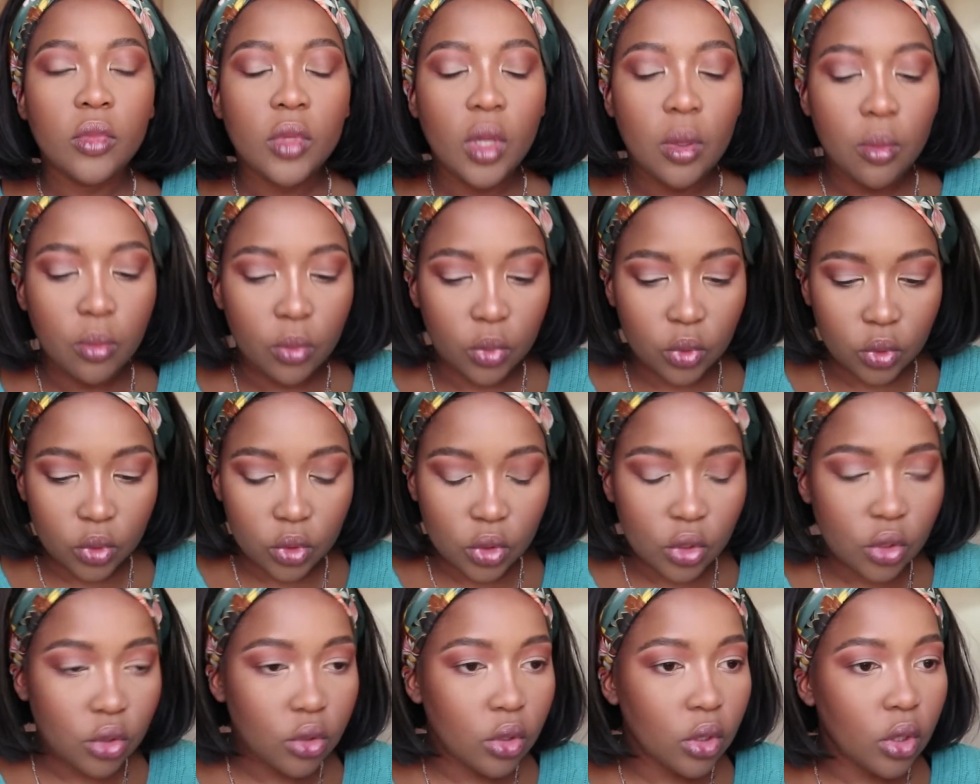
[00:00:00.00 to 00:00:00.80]
I'm
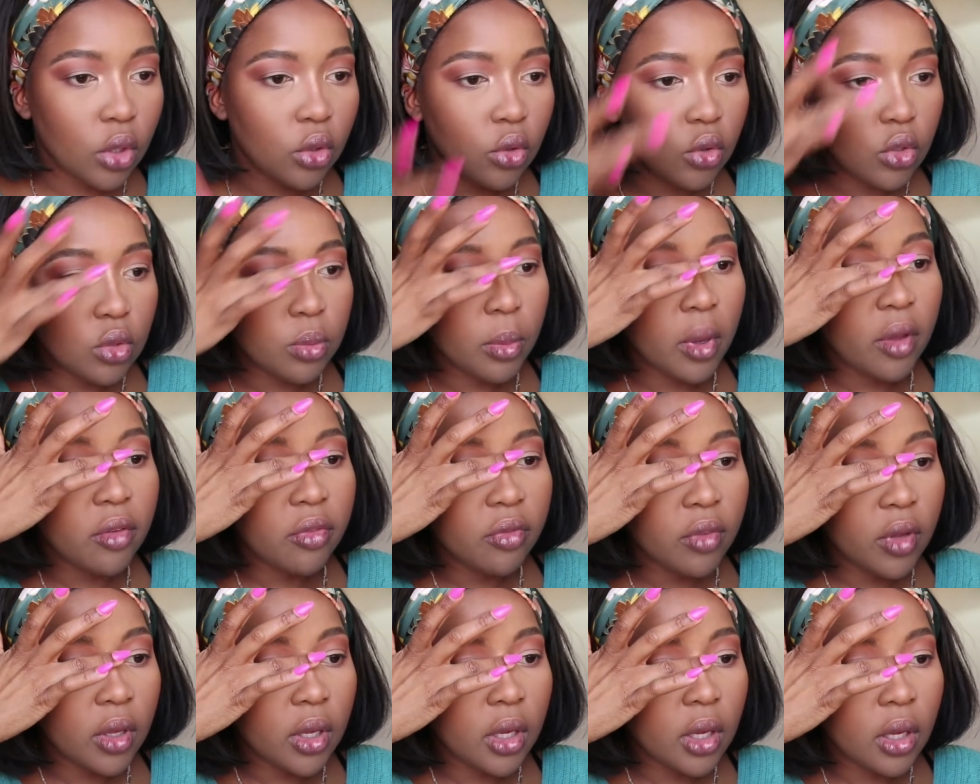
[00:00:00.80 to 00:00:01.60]
just gonna use my
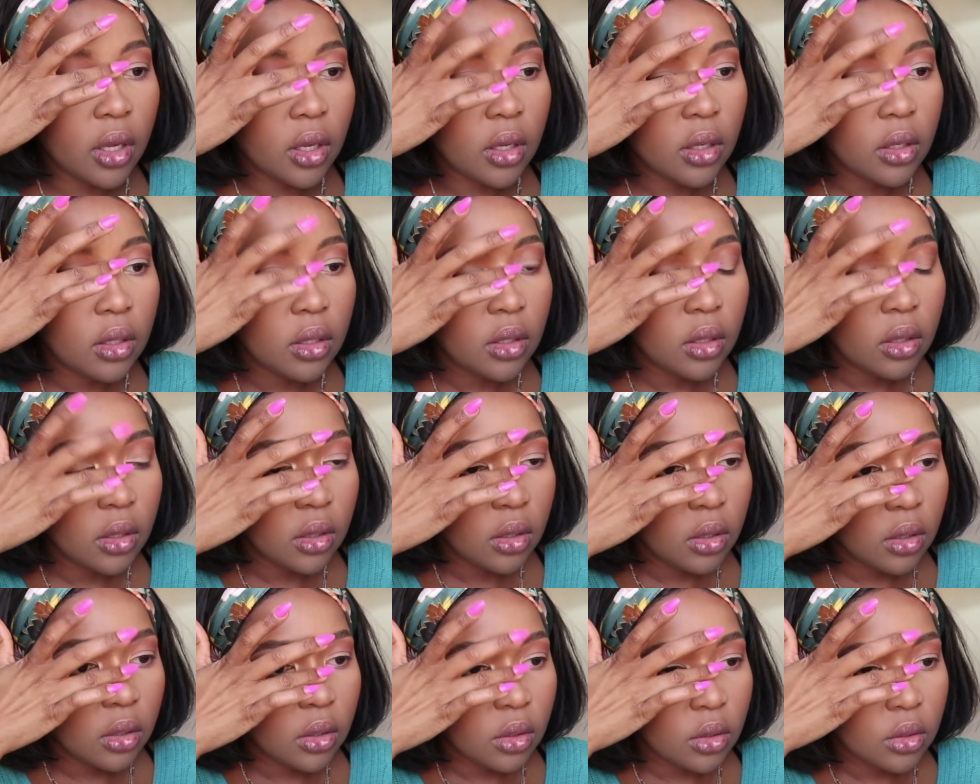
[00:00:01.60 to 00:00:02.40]
finger
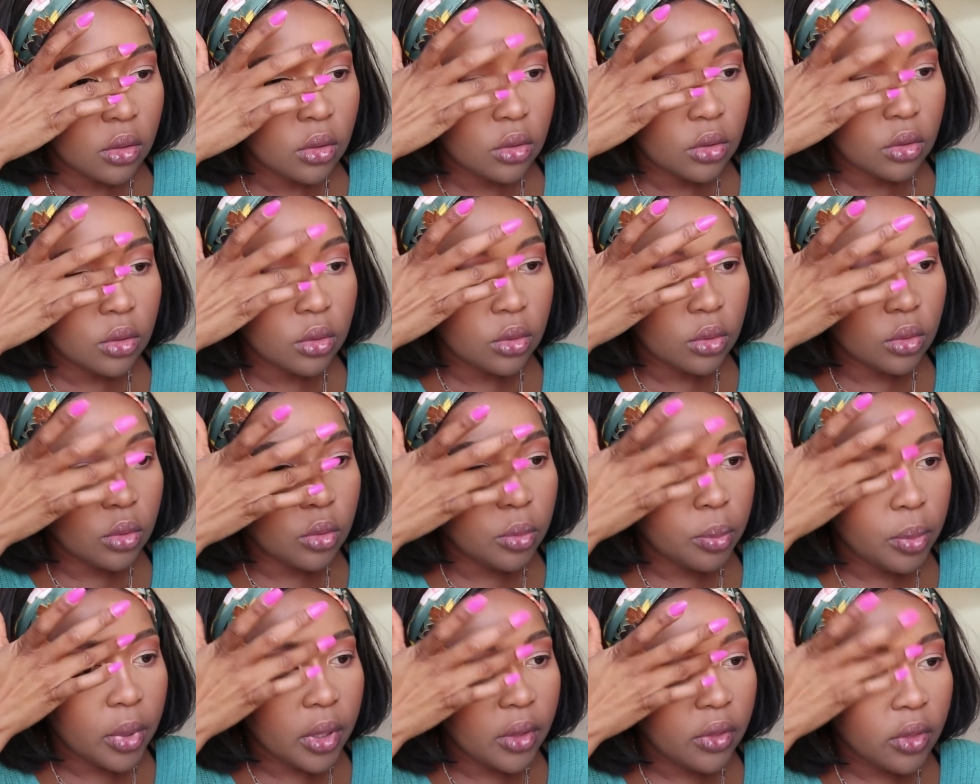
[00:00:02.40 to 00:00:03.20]
to
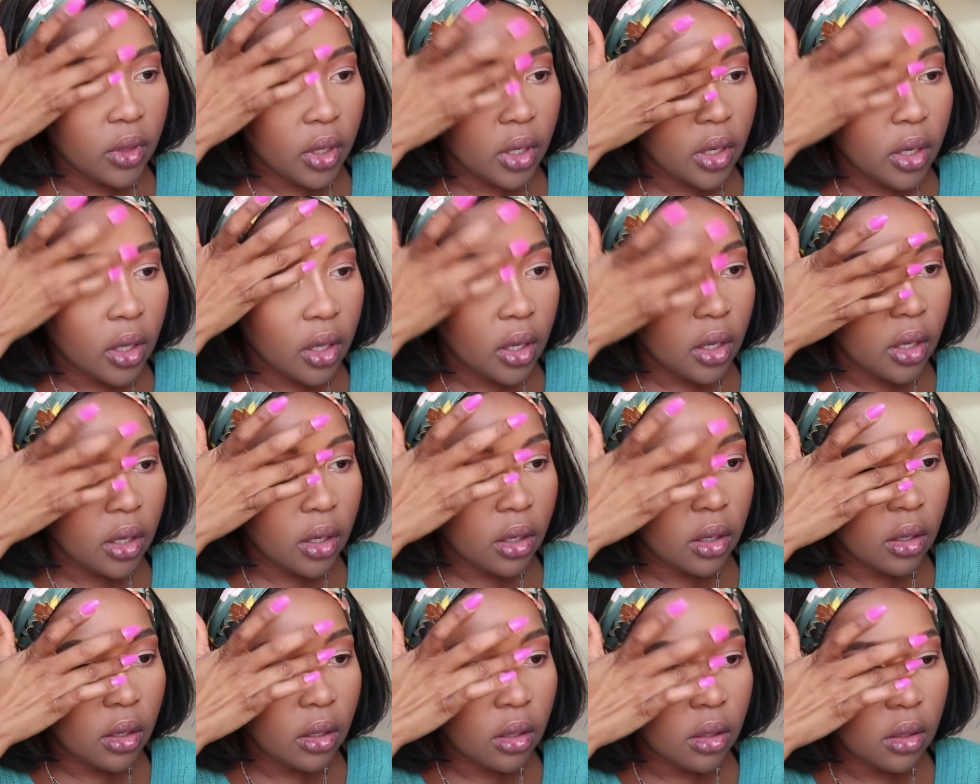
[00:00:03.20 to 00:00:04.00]
blend that
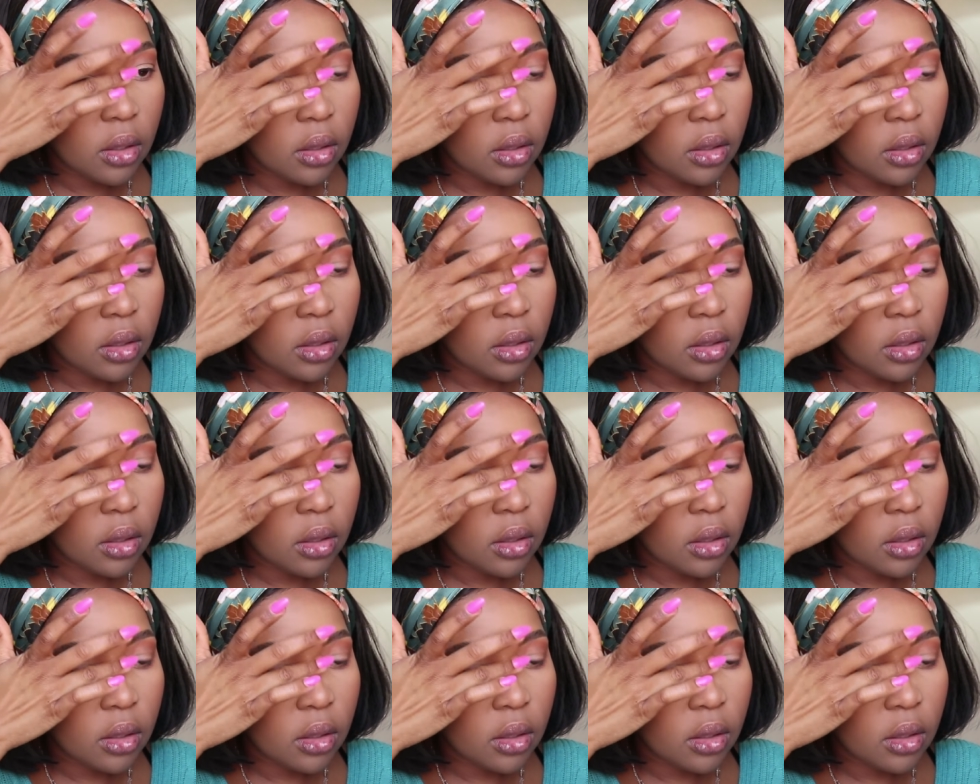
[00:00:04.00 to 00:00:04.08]
in.